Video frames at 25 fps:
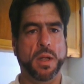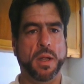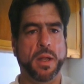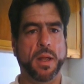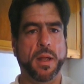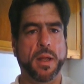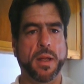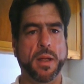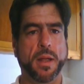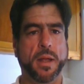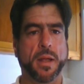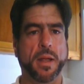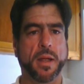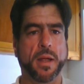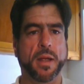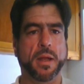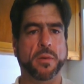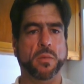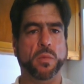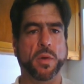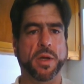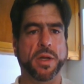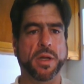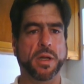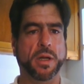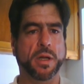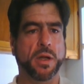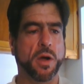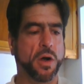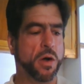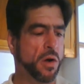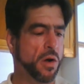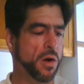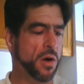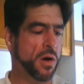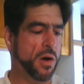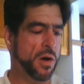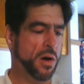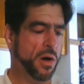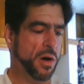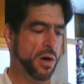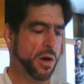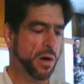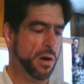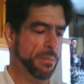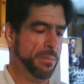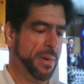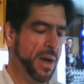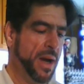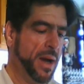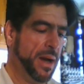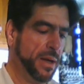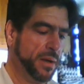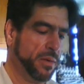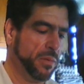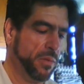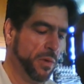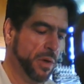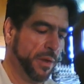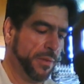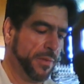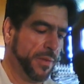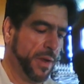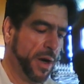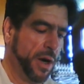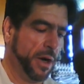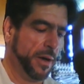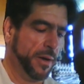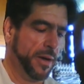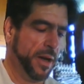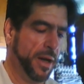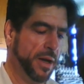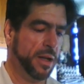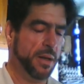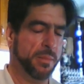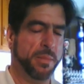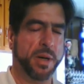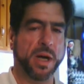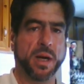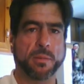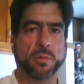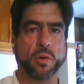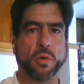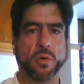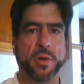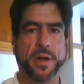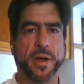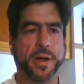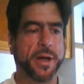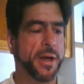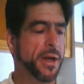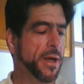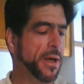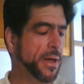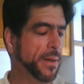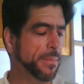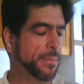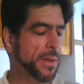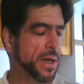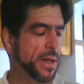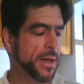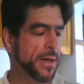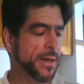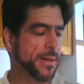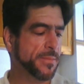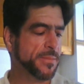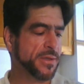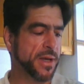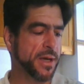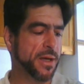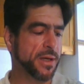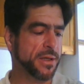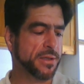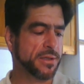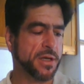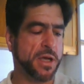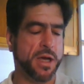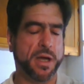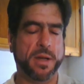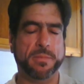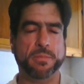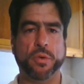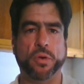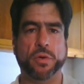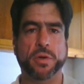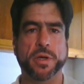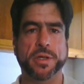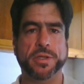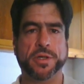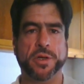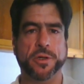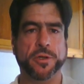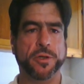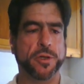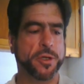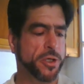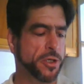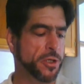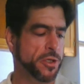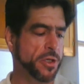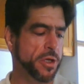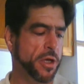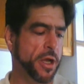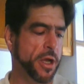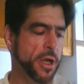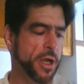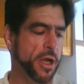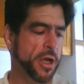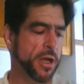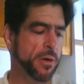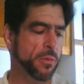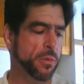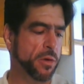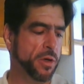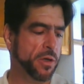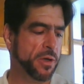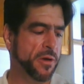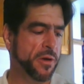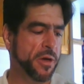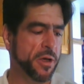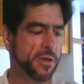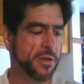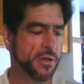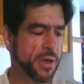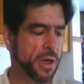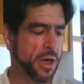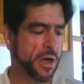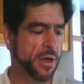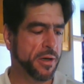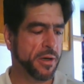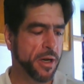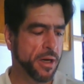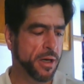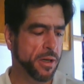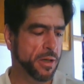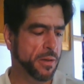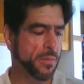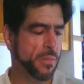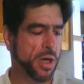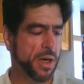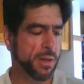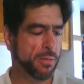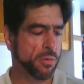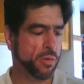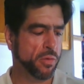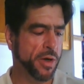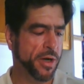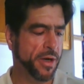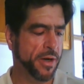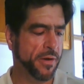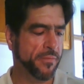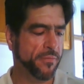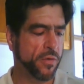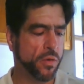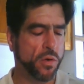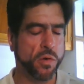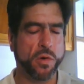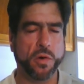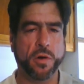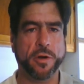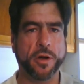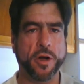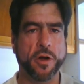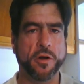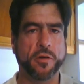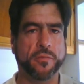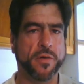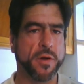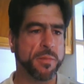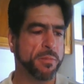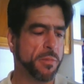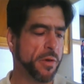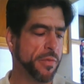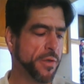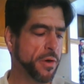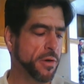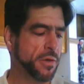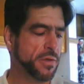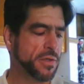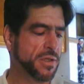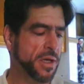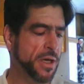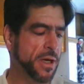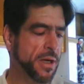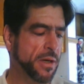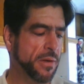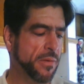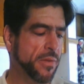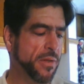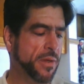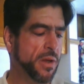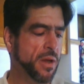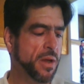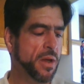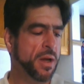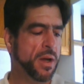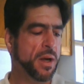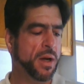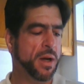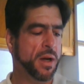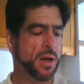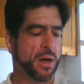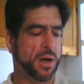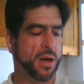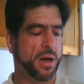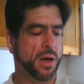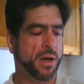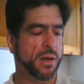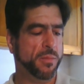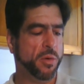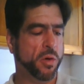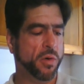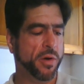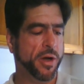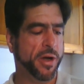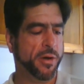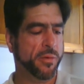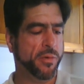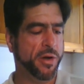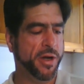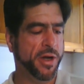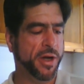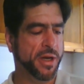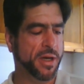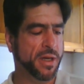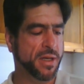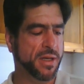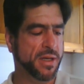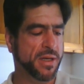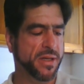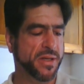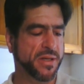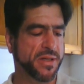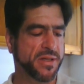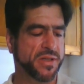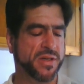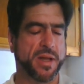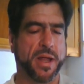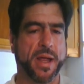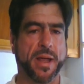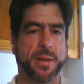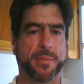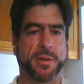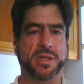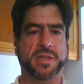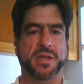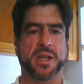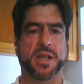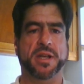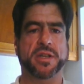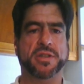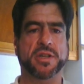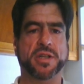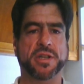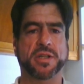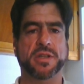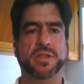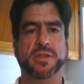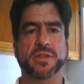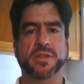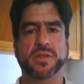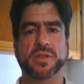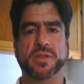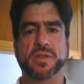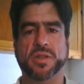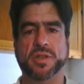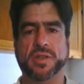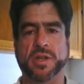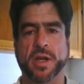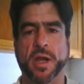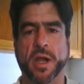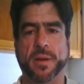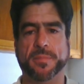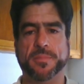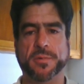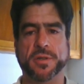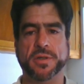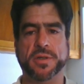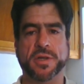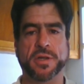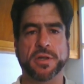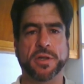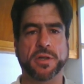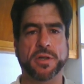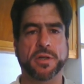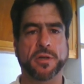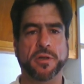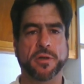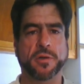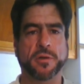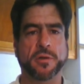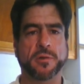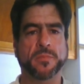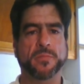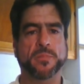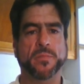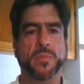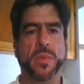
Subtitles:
And we are back with our daily Bible reading. My name's Alan Todd Boyd Jr. Today we're conducting our daily Bible reading for November 13th. Our morning reading is Lamentations chapter 2.